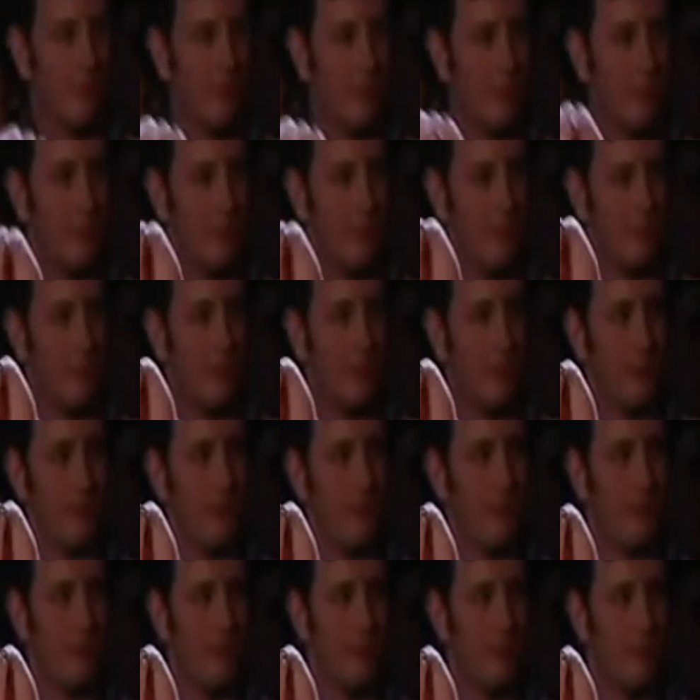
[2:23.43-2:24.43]

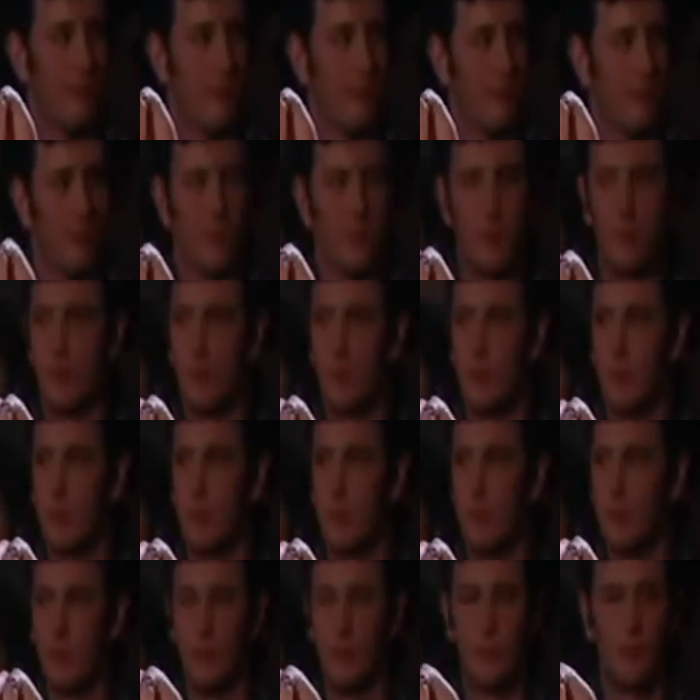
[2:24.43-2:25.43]

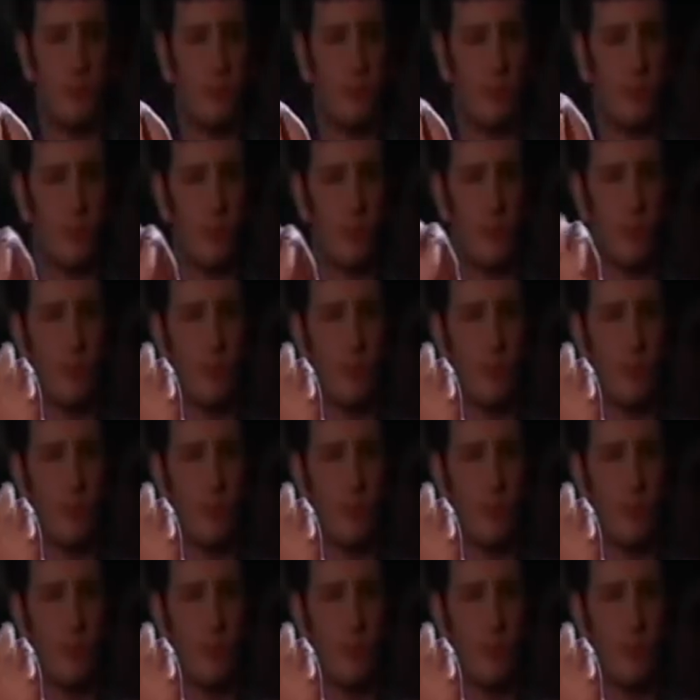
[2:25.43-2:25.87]
(not speaking)